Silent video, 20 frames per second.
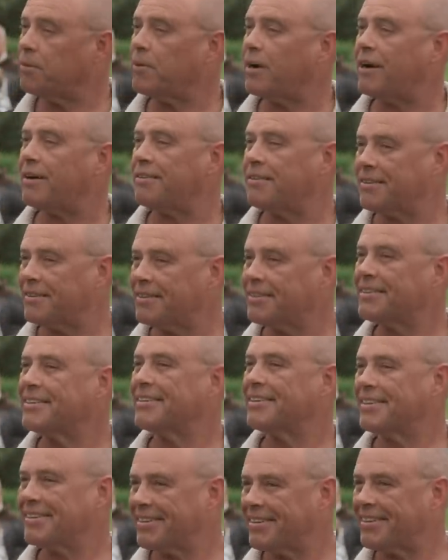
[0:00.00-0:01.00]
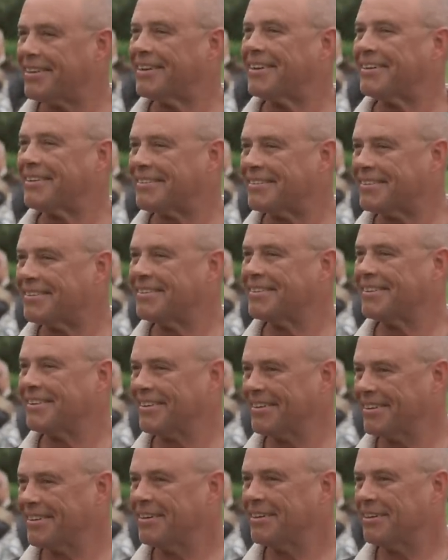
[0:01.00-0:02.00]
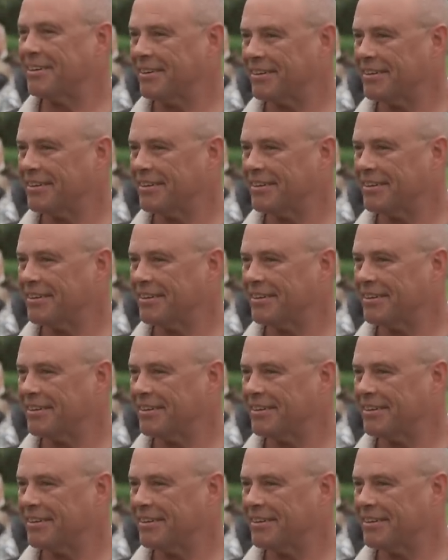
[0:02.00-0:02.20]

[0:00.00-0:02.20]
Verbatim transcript: Oh, wow. Nice. Very unusual,